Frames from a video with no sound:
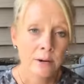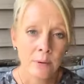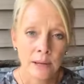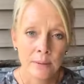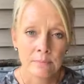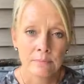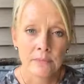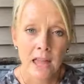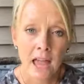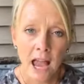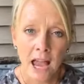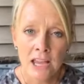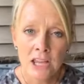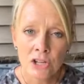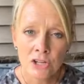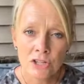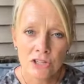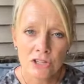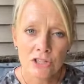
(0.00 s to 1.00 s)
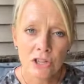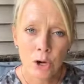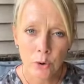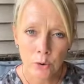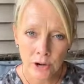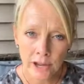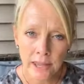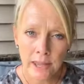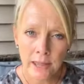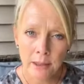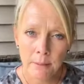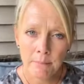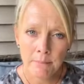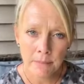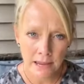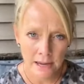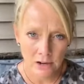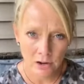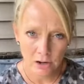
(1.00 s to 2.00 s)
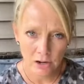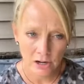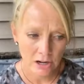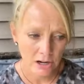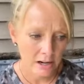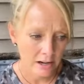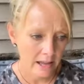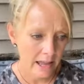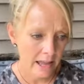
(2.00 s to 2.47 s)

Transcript: Anyway, I use the Cricut Maker,